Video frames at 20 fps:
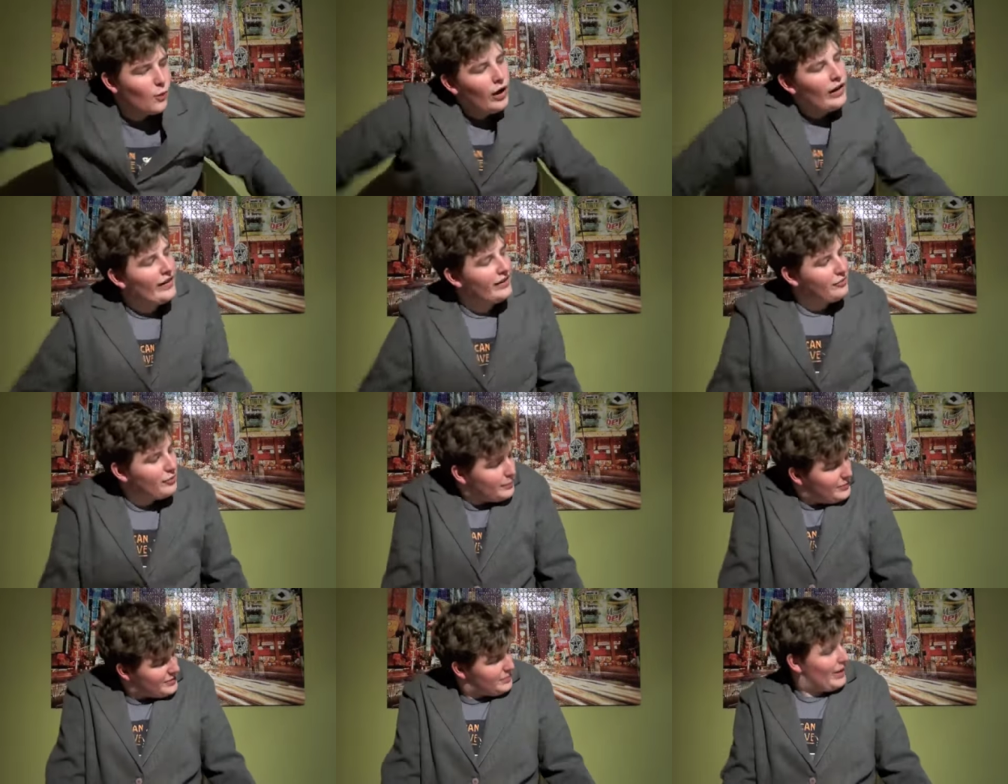
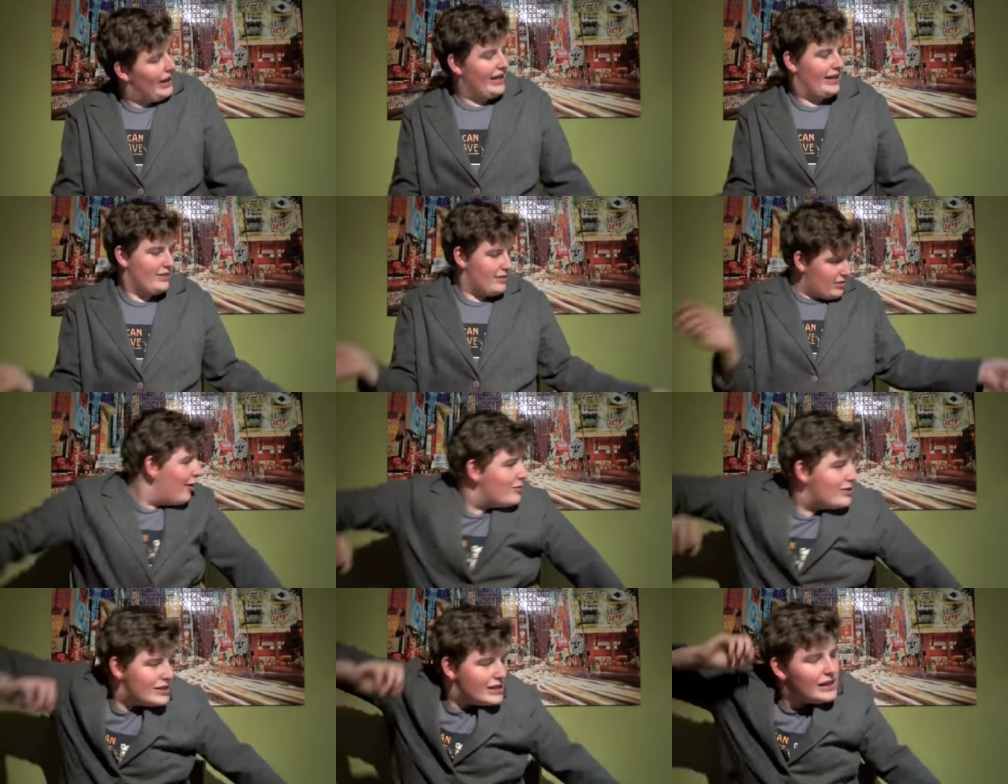his
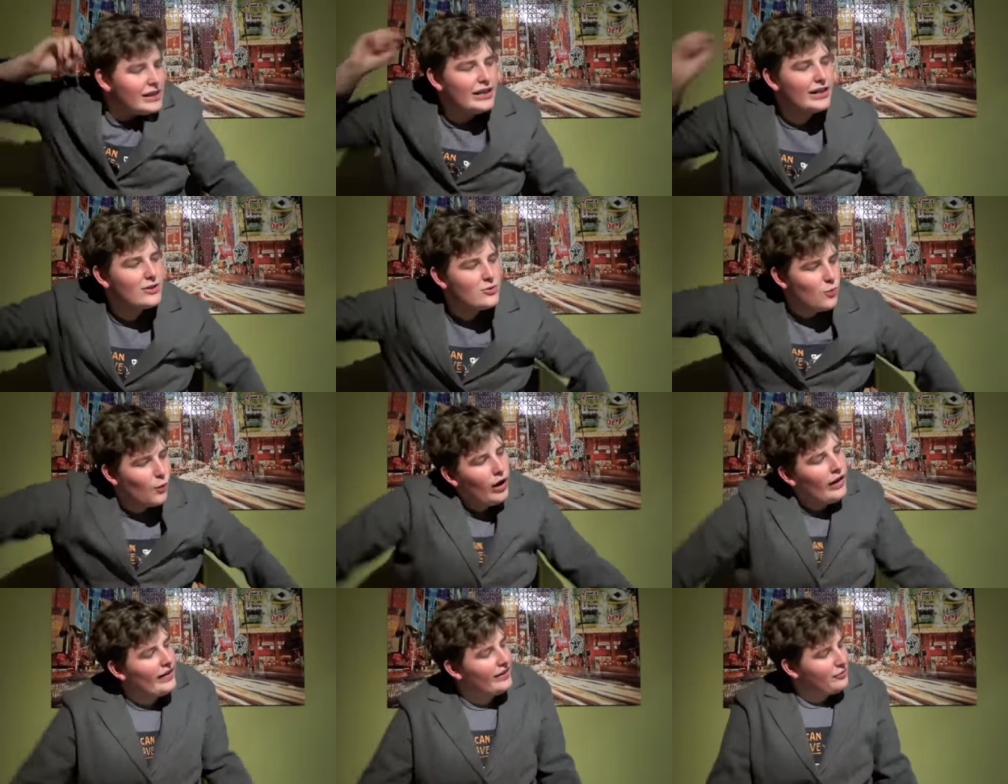
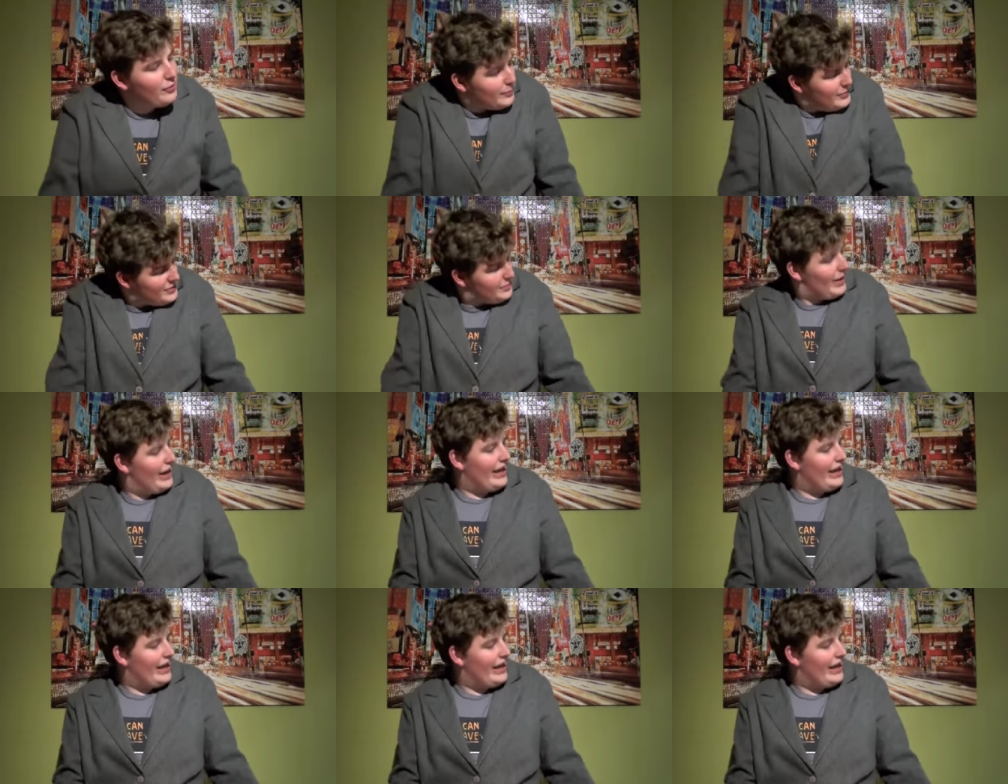wallet from his